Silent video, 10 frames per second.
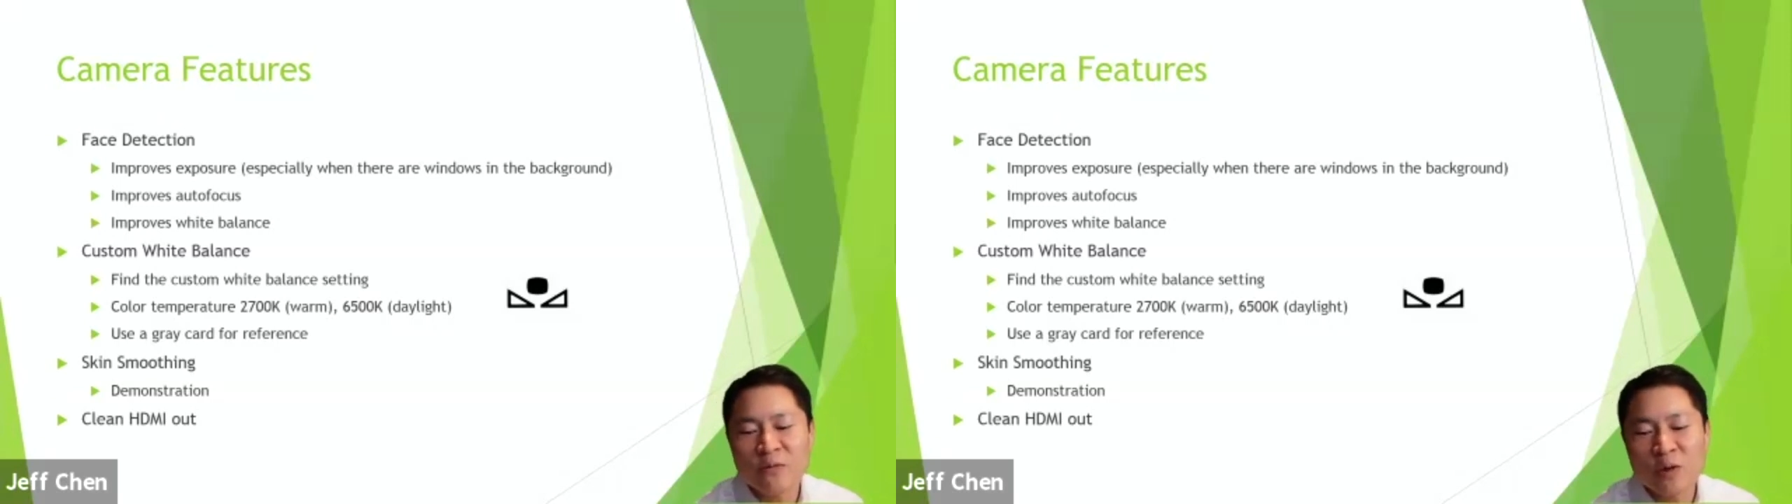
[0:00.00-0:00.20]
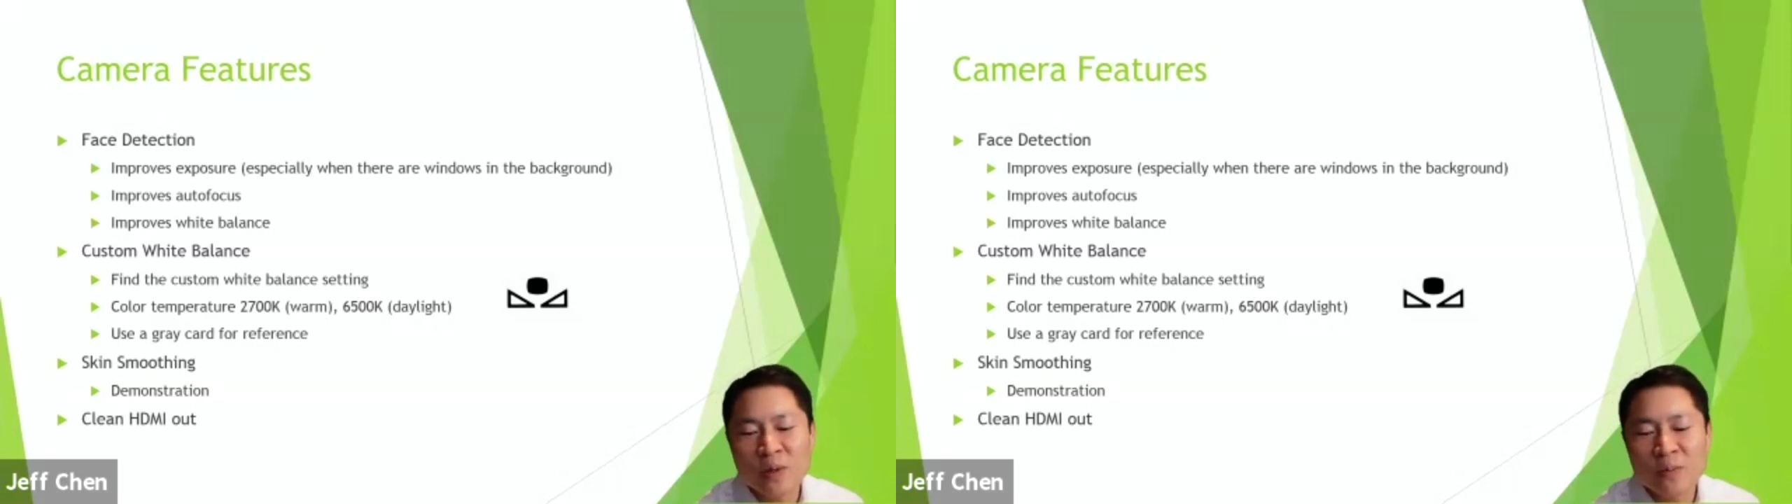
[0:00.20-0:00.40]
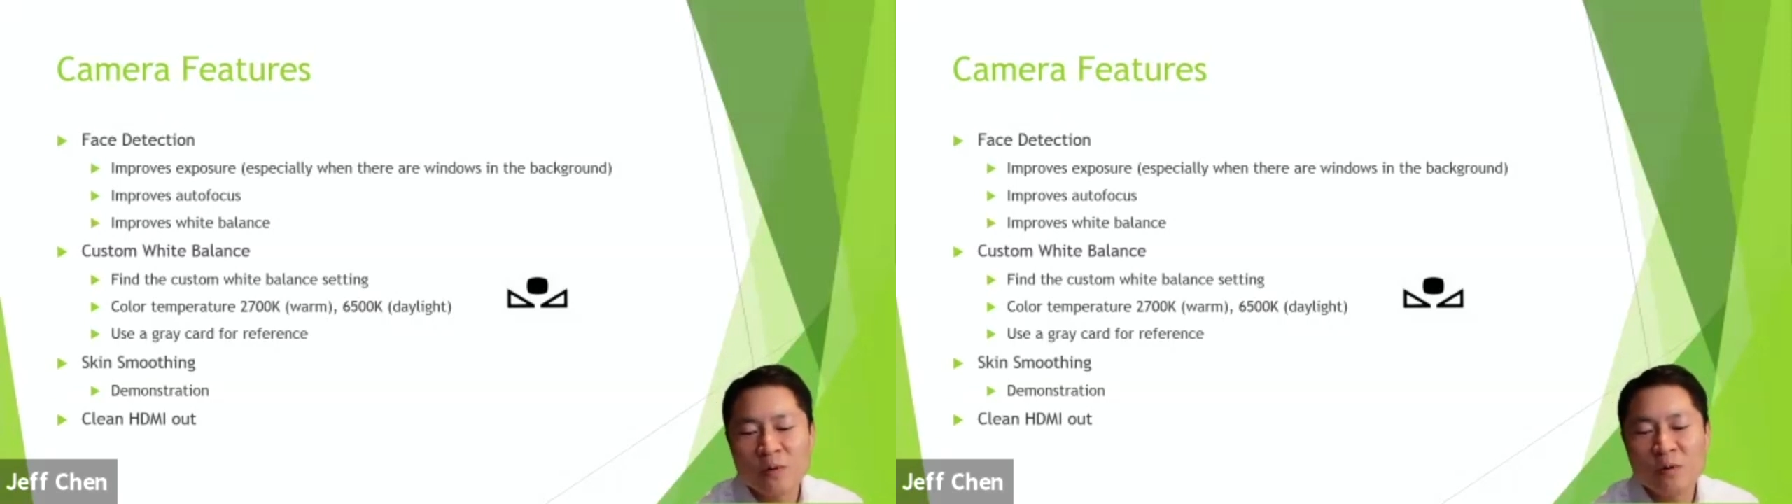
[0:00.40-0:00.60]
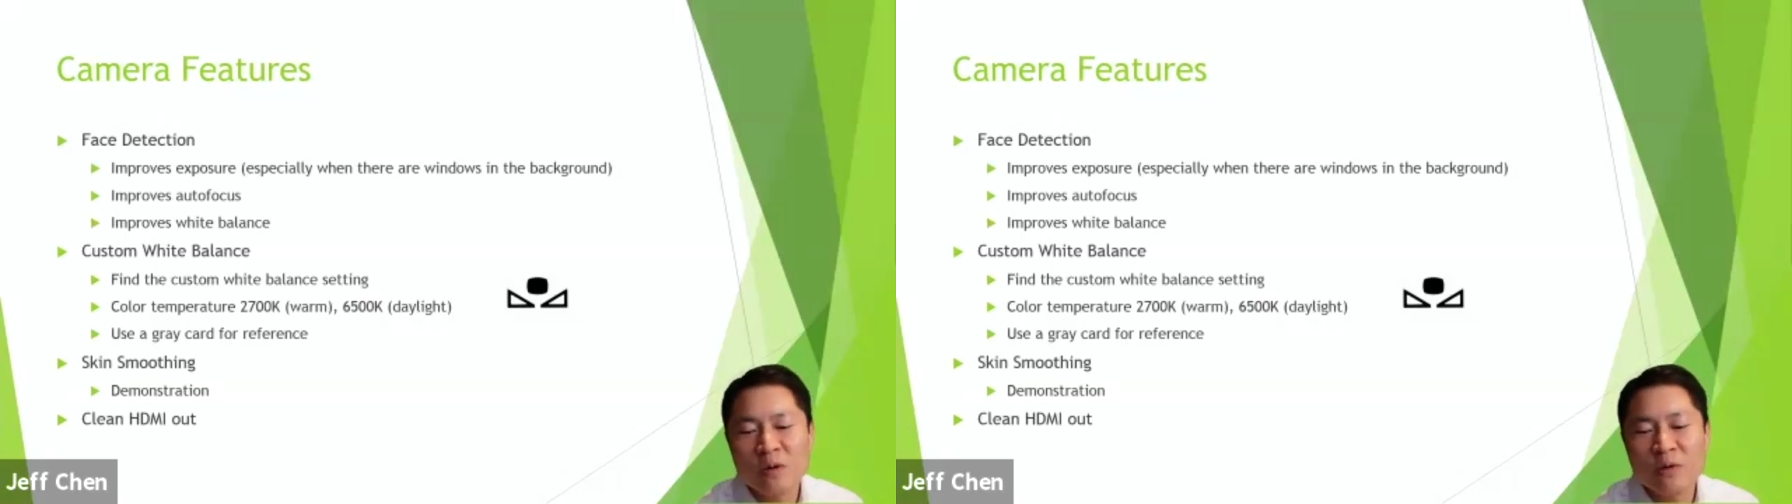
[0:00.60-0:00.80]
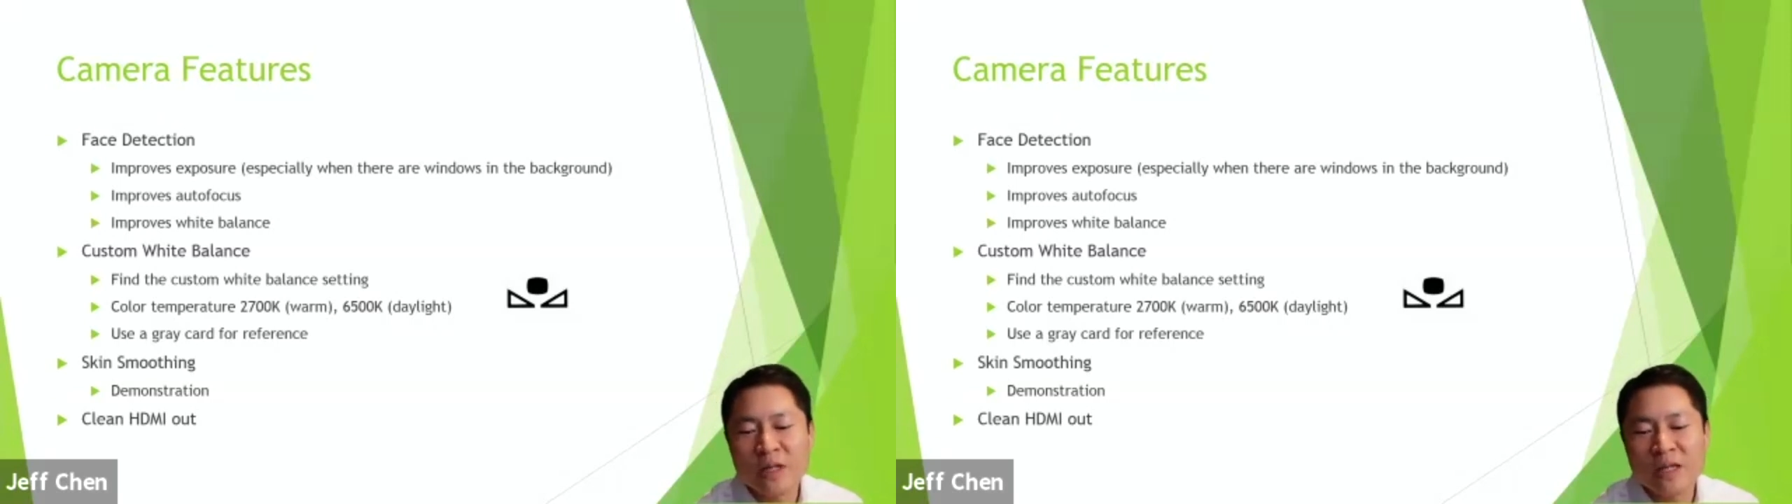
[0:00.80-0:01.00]
for the people who
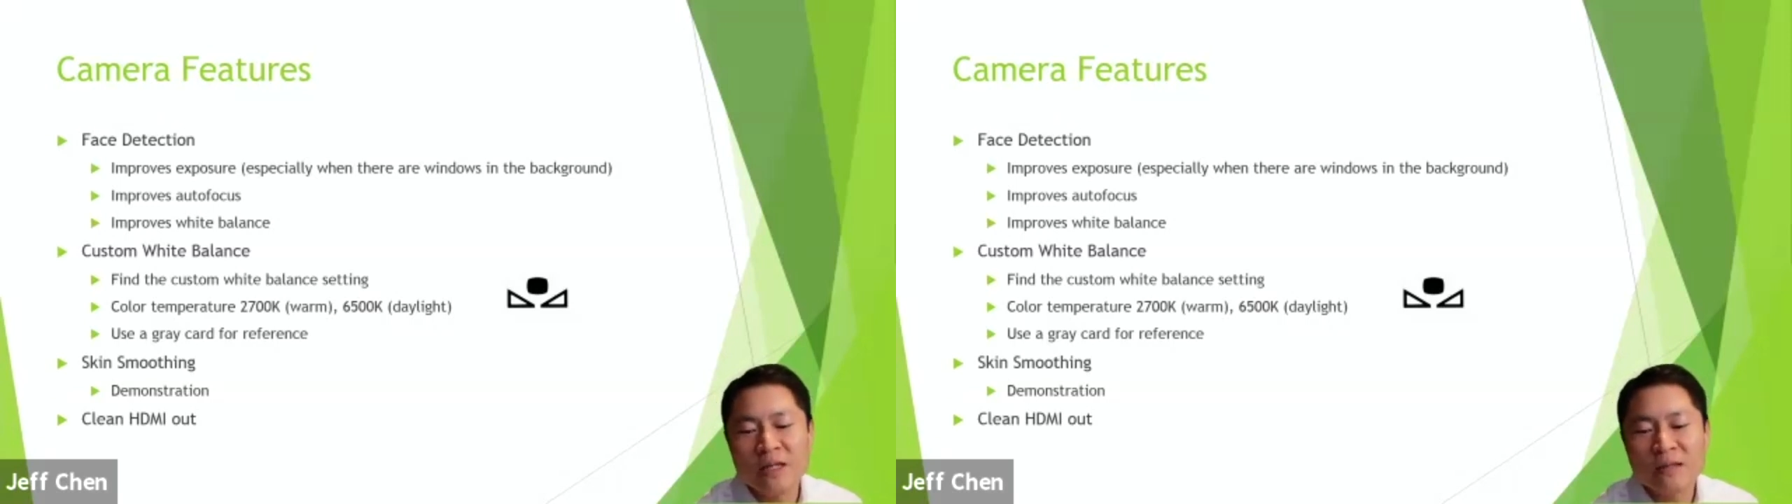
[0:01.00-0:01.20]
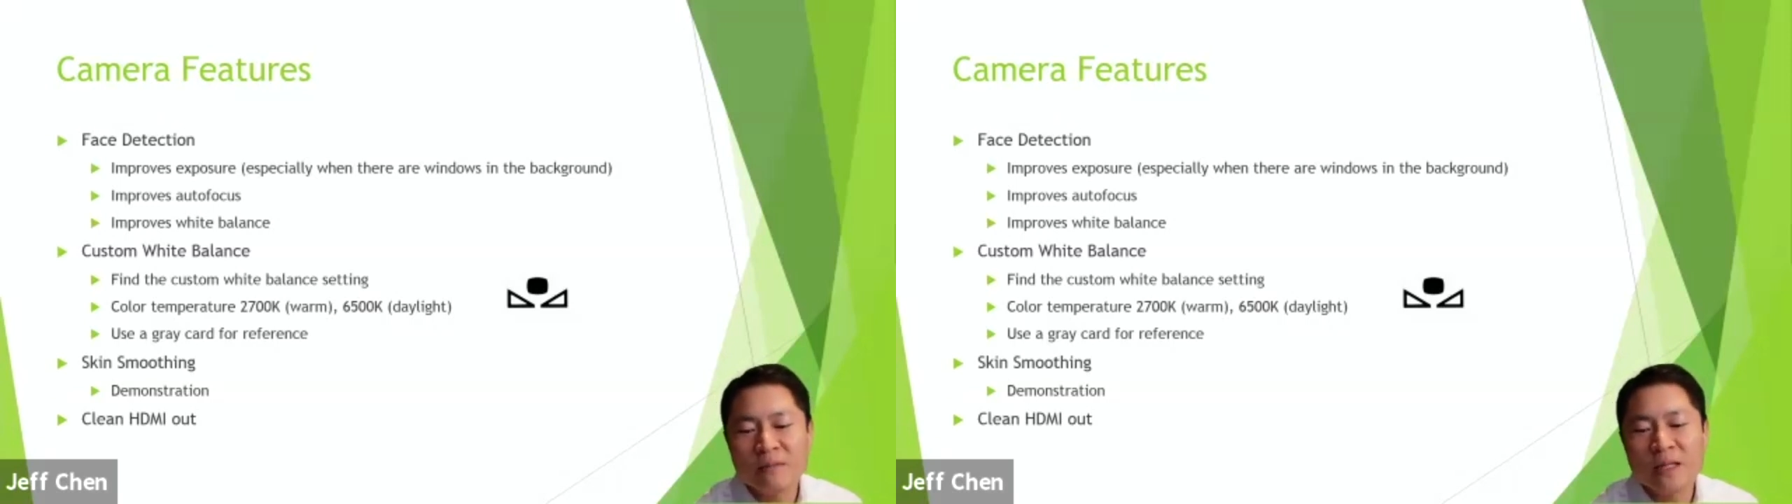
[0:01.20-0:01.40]
are really